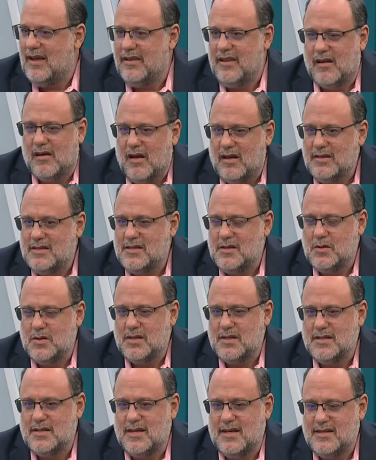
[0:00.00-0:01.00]
and the
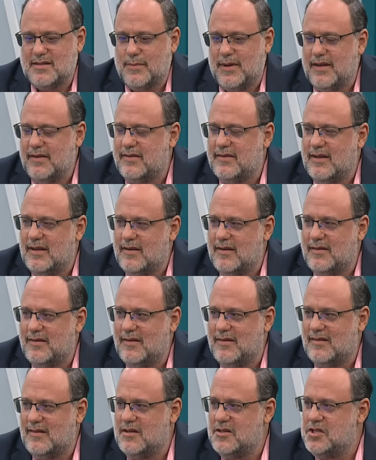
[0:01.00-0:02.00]
Constitution says my status
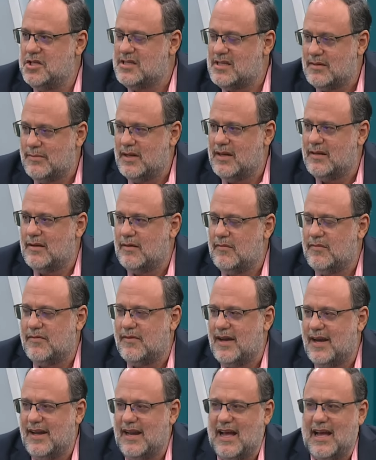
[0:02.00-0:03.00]
is legitimate and
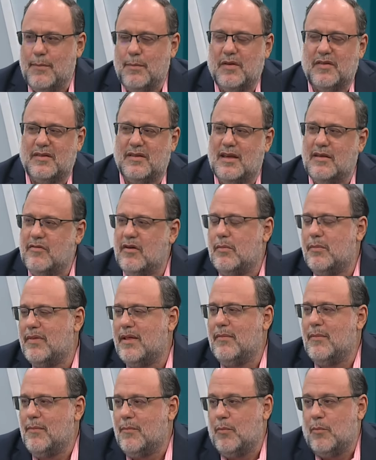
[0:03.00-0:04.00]
fine, I must give up
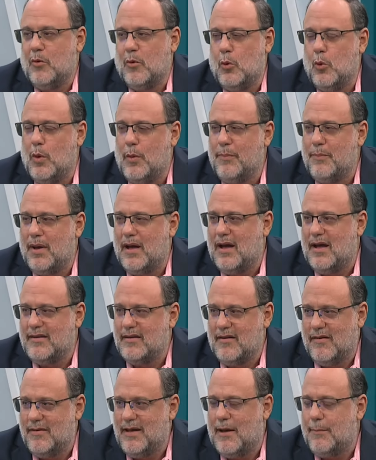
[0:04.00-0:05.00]

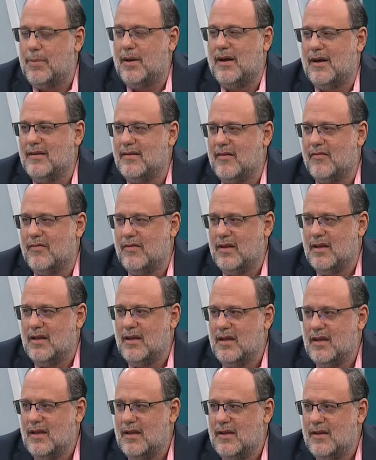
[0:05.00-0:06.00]
that part of. Lots are
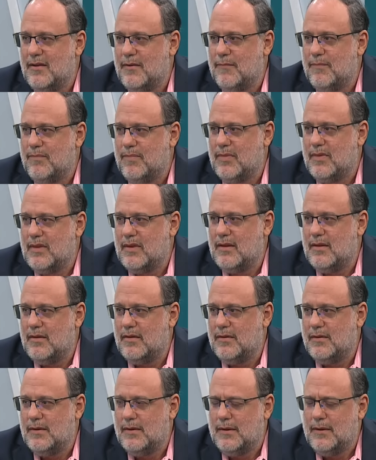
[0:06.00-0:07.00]
telling you do, lots
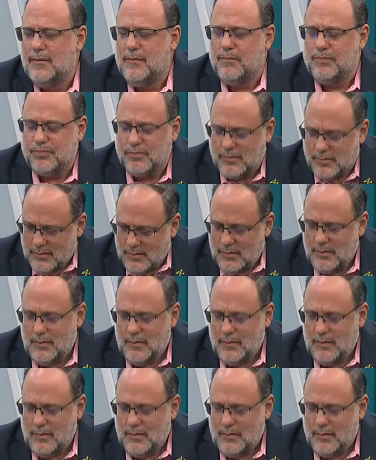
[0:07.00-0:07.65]
are telling you don't.